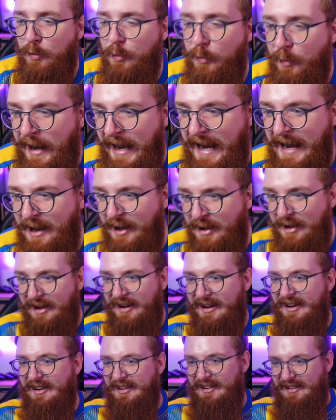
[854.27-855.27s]
Wait.
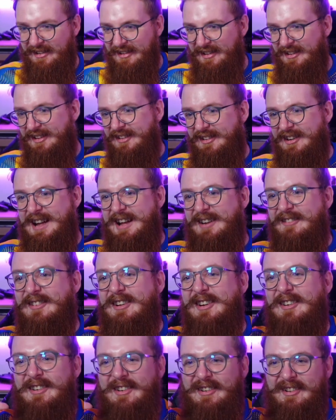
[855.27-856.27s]

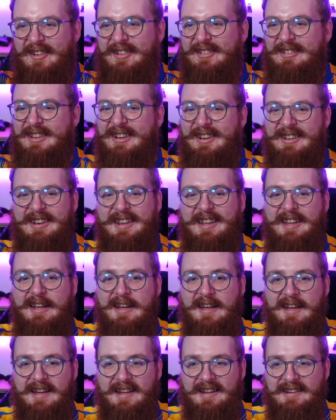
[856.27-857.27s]
Whoa, hold on.
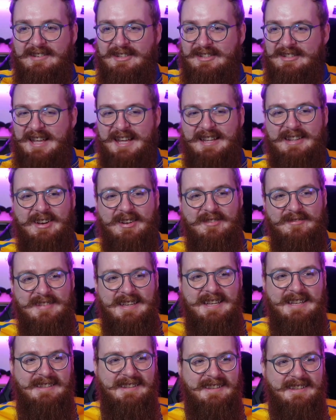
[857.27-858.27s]
Does that not
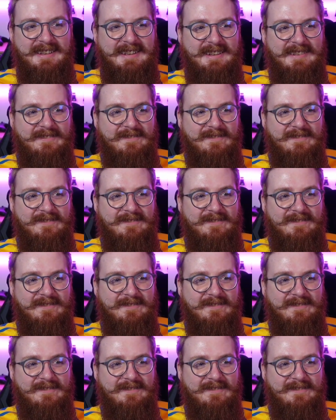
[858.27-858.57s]
mean